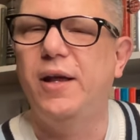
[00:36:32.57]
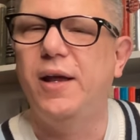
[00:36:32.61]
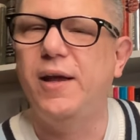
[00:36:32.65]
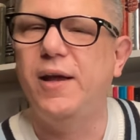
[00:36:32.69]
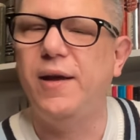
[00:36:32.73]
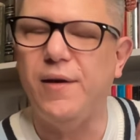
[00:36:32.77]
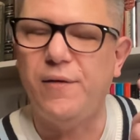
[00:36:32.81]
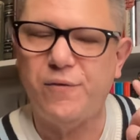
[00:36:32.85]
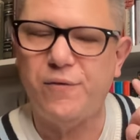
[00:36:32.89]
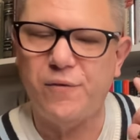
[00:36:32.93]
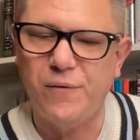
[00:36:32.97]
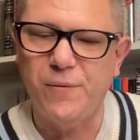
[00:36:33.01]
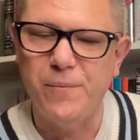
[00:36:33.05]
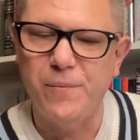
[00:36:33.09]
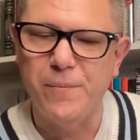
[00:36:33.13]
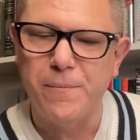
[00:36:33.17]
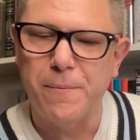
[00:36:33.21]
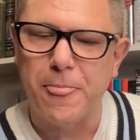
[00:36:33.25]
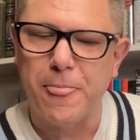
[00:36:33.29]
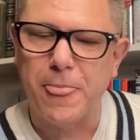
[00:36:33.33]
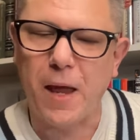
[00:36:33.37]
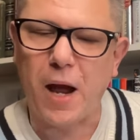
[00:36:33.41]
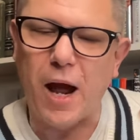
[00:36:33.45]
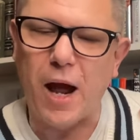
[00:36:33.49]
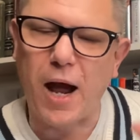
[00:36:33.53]
If
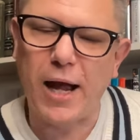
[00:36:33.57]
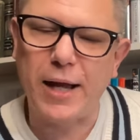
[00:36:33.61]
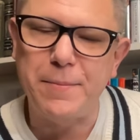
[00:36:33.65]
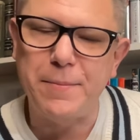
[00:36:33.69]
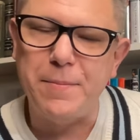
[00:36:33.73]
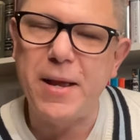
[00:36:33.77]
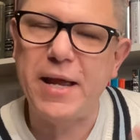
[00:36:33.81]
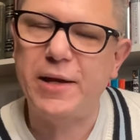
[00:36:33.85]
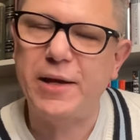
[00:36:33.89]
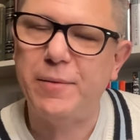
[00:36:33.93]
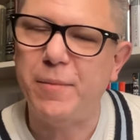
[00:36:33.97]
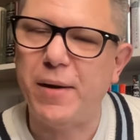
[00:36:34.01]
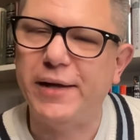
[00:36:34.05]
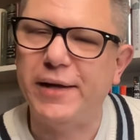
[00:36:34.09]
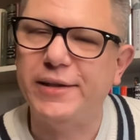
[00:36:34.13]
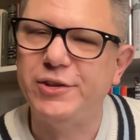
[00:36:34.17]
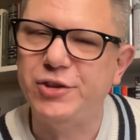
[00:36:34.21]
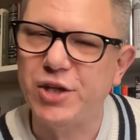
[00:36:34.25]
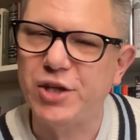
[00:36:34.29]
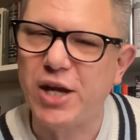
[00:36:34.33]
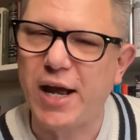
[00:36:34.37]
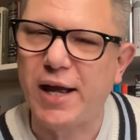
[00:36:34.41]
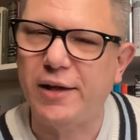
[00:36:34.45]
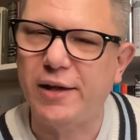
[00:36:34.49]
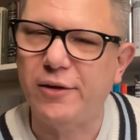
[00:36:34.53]
I make my
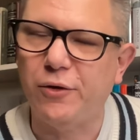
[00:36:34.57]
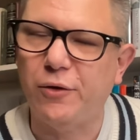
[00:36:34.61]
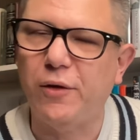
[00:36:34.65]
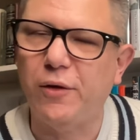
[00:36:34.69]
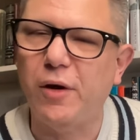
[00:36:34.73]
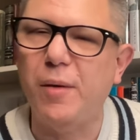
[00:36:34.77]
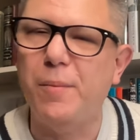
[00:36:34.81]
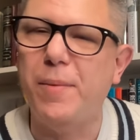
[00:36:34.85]
channel